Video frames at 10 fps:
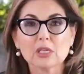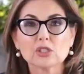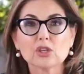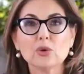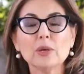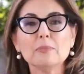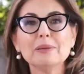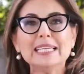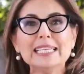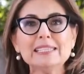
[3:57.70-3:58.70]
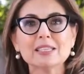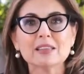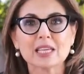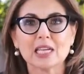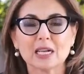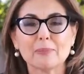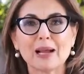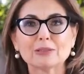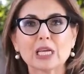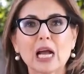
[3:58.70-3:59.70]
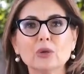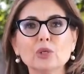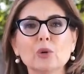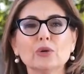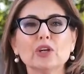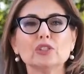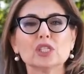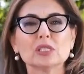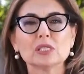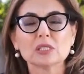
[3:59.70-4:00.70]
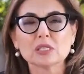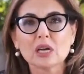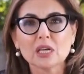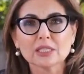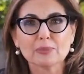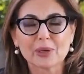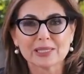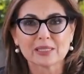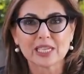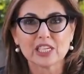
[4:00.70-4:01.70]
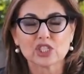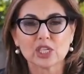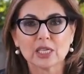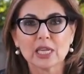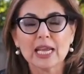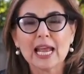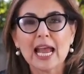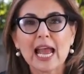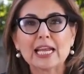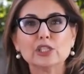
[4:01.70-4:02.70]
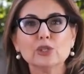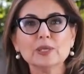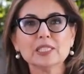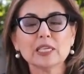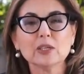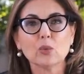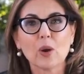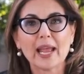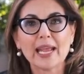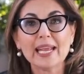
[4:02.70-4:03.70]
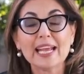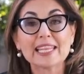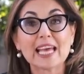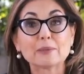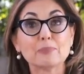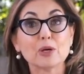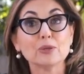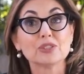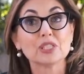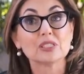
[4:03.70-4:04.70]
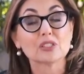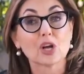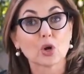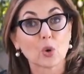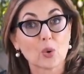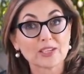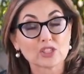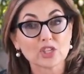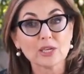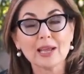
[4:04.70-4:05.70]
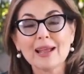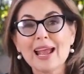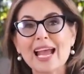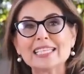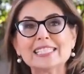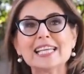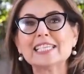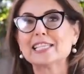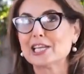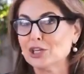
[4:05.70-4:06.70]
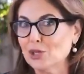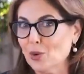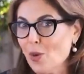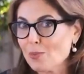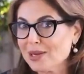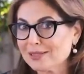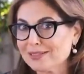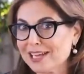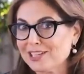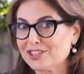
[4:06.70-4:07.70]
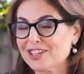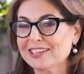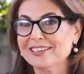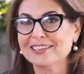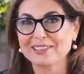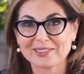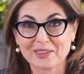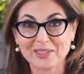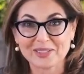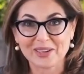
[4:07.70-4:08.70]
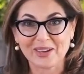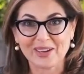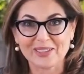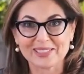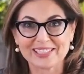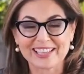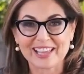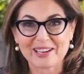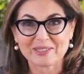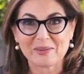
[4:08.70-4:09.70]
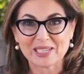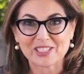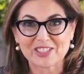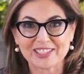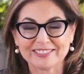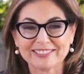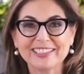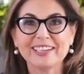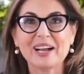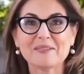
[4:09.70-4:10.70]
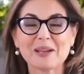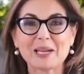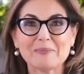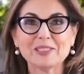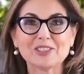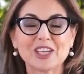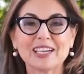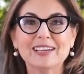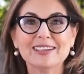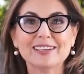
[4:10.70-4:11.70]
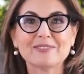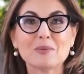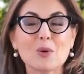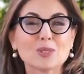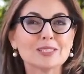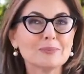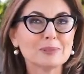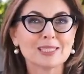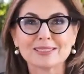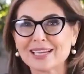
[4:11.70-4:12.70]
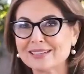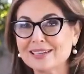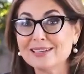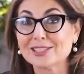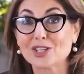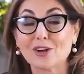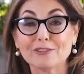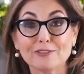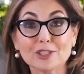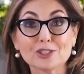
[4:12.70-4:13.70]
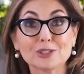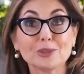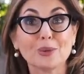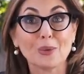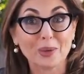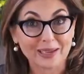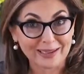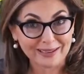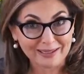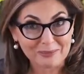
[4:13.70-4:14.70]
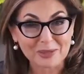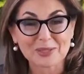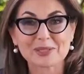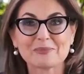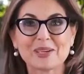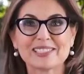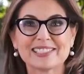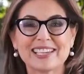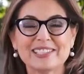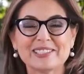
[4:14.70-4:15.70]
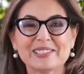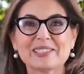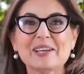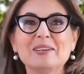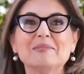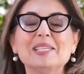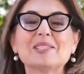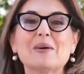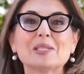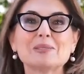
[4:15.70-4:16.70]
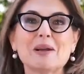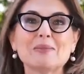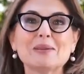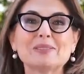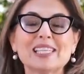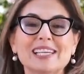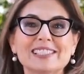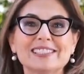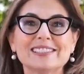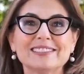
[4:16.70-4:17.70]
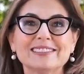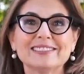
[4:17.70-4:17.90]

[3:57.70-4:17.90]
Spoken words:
So please think about how you are going to start a presentation and do it a way that poses a question and says that your presentation is going to answer that question. I'm Nadia Vilcek, and for more tips and techniques on virtual or in-person presentations, please go onto my website,